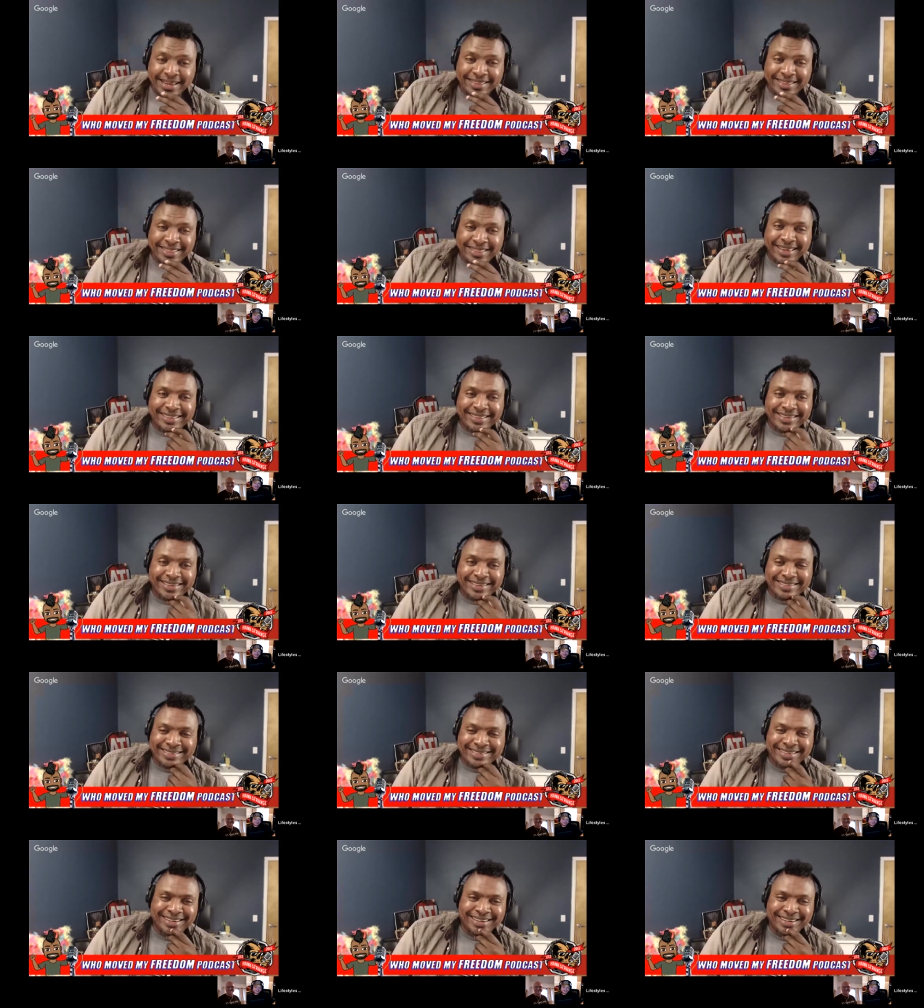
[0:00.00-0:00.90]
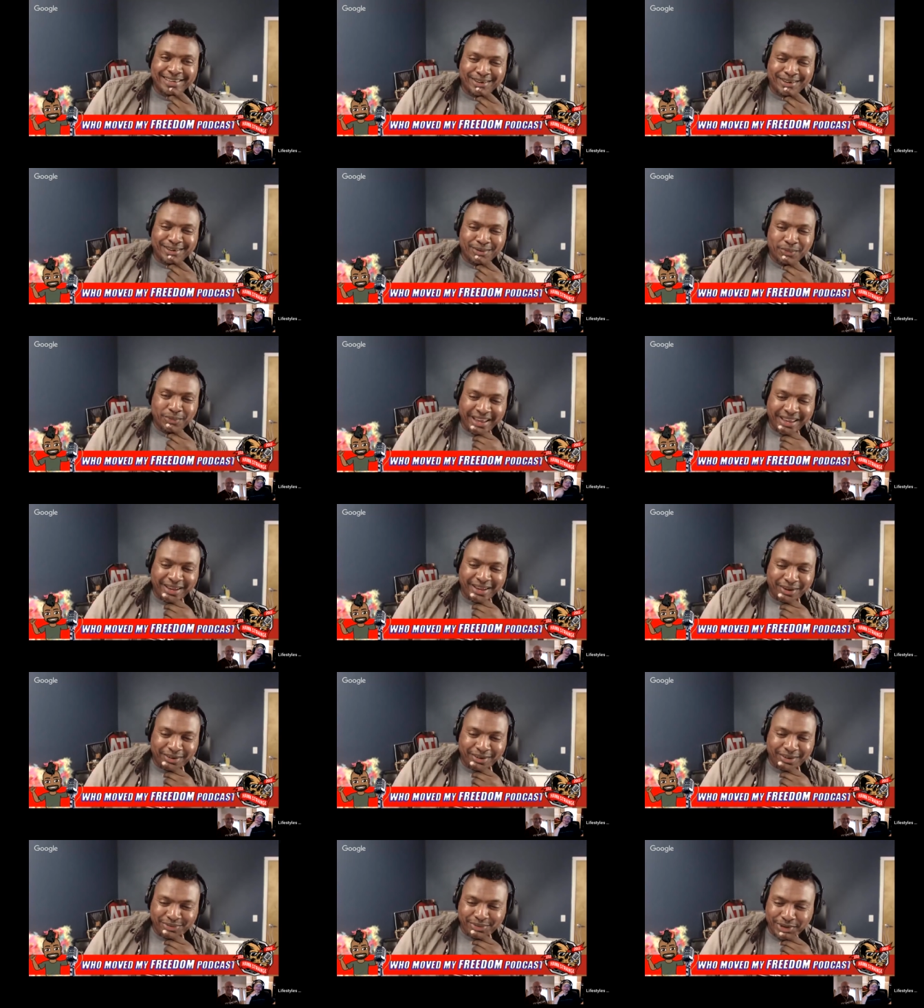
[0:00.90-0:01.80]
that this is going to go way
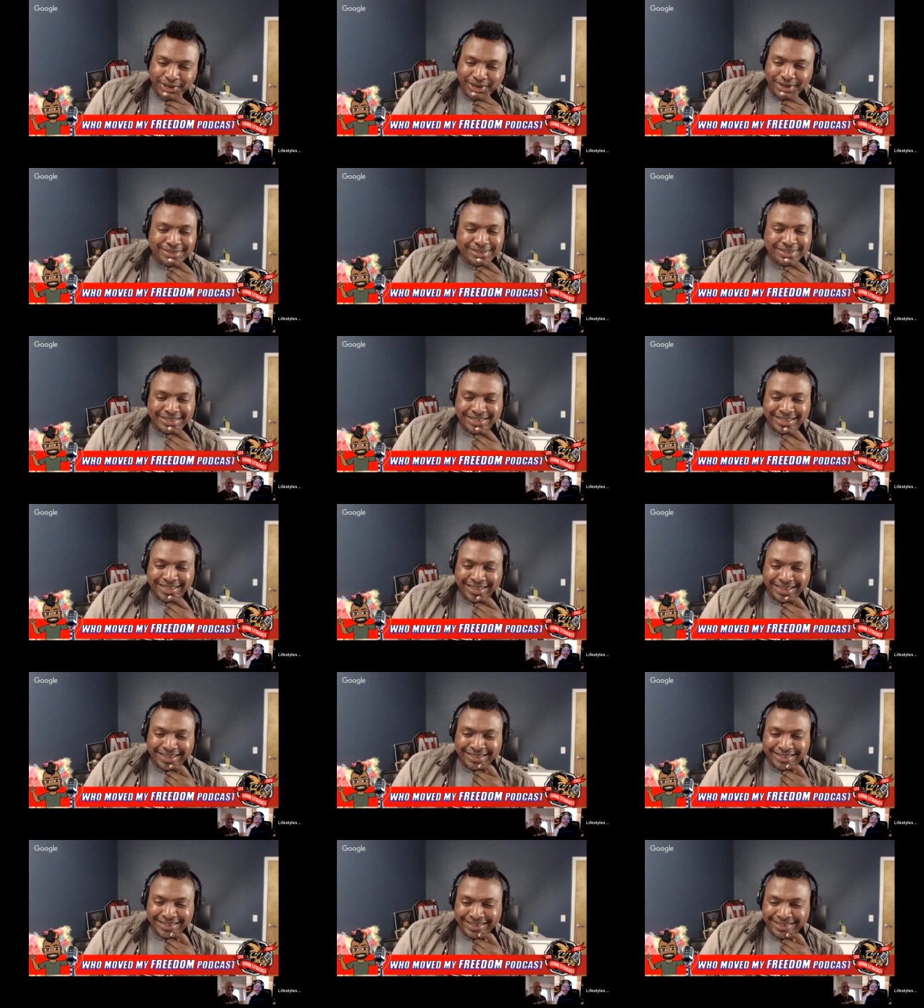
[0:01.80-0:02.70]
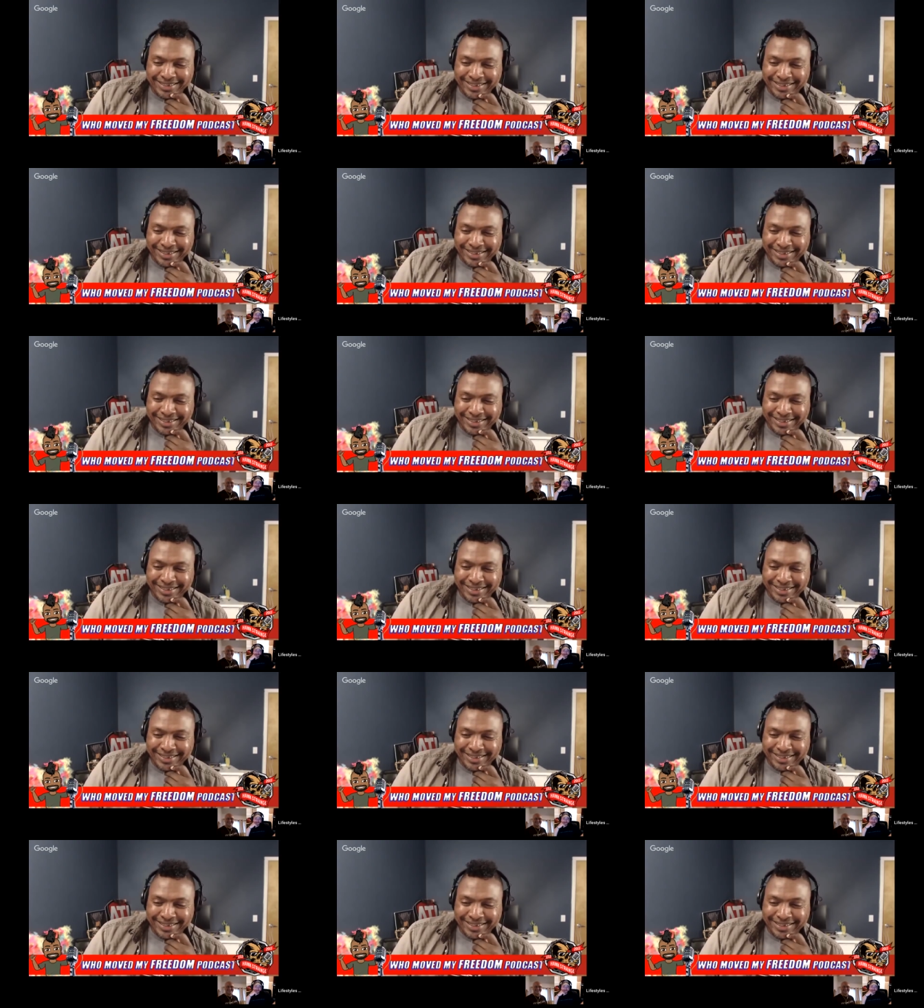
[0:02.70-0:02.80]
off the rails tonight.